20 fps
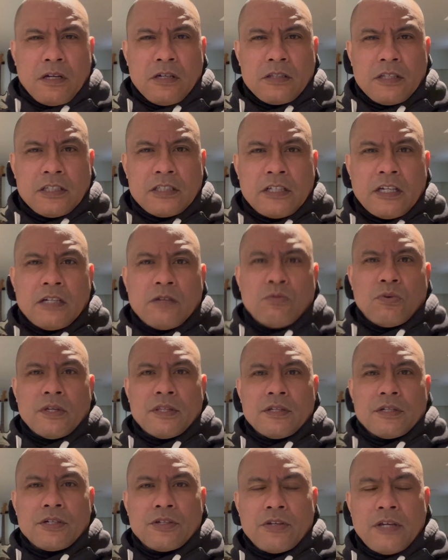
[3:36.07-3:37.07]
On this kind of
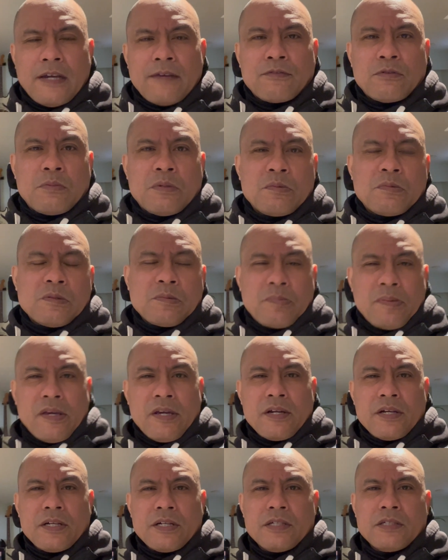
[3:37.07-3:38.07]
weather, you have to be
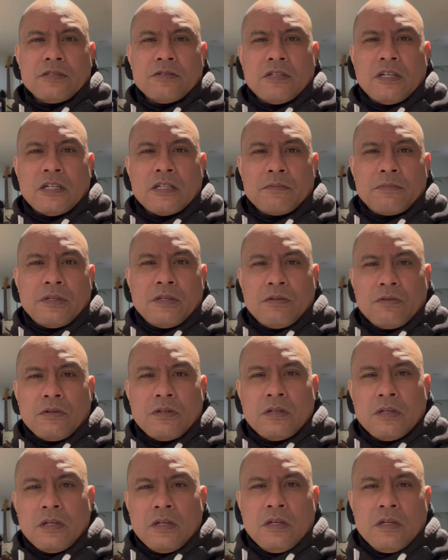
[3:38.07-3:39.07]
prepared. You got to be
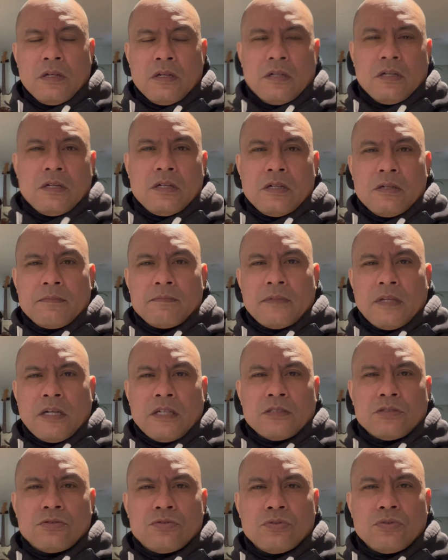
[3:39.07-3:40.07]

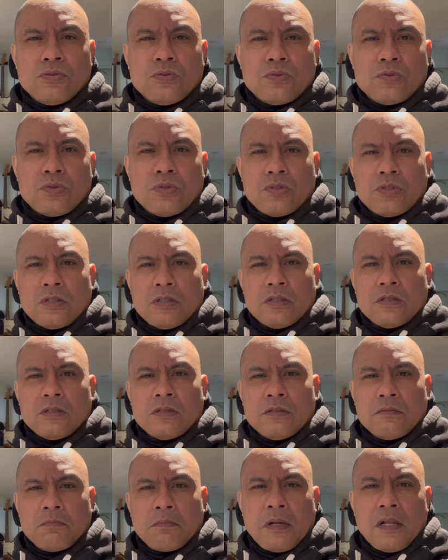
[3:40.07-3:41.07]
not too
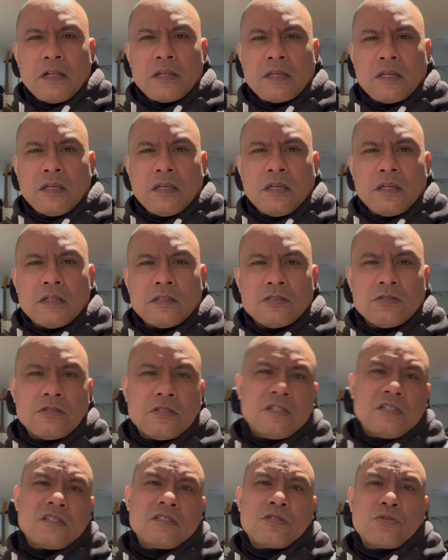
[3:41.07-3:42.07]
bulky, because you're
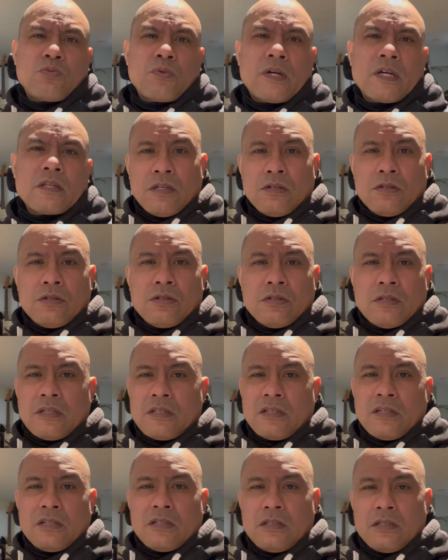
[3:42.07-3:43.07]
gonna sweat,
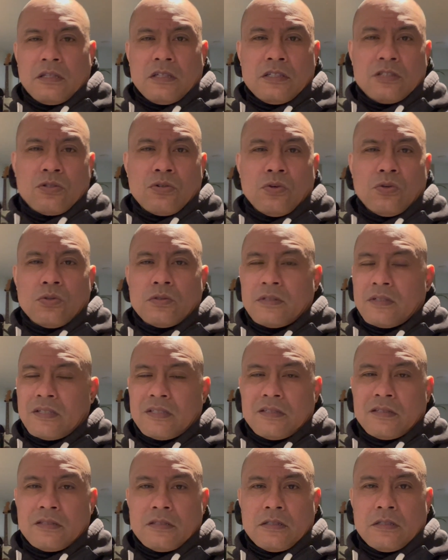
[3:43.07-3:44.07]
and then it's cold.
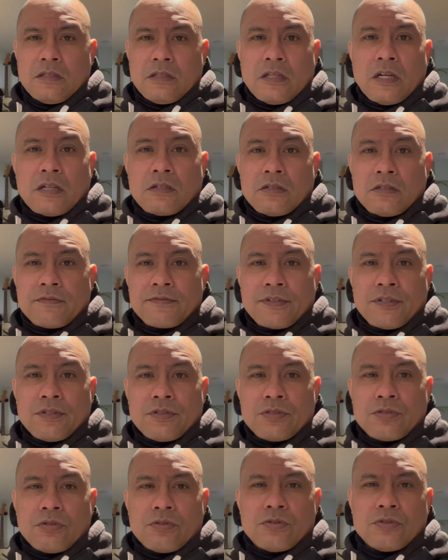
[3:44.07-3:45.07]
It's not good for you.
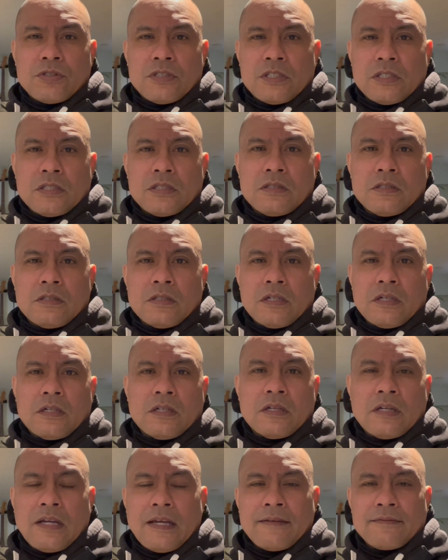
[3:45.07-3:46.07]
So you just
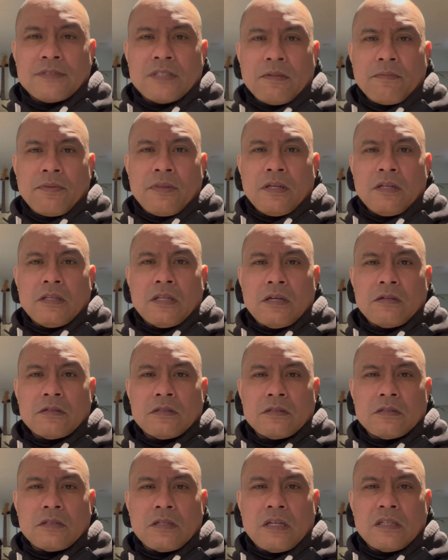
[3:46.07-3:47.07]
have something
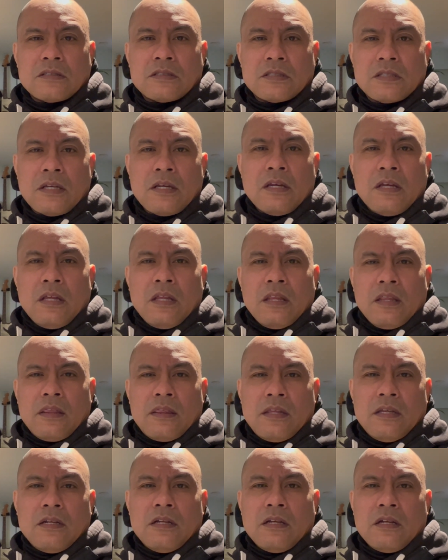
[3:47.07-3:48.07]
that's
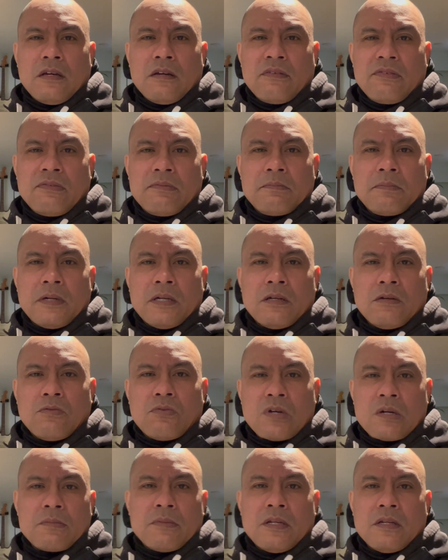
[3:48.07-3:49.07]
thin enough but
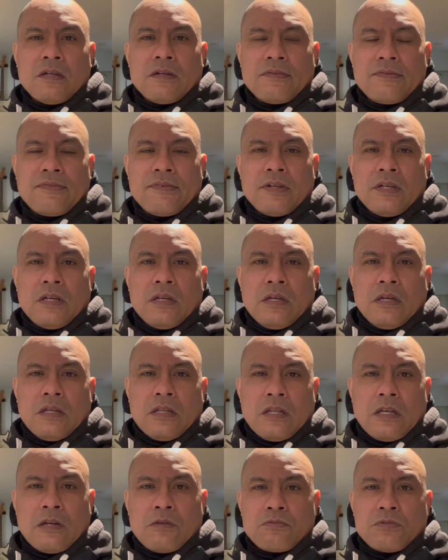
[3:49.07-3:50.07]
warm enough
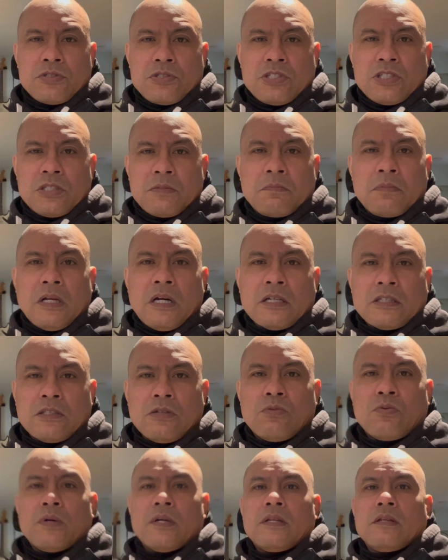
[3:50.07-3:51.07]
that will just block the
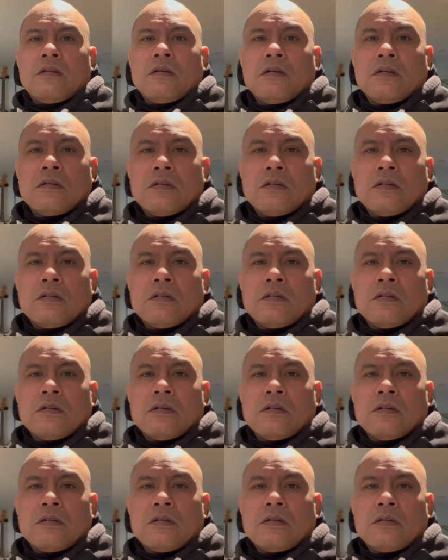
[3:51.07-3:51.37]
wind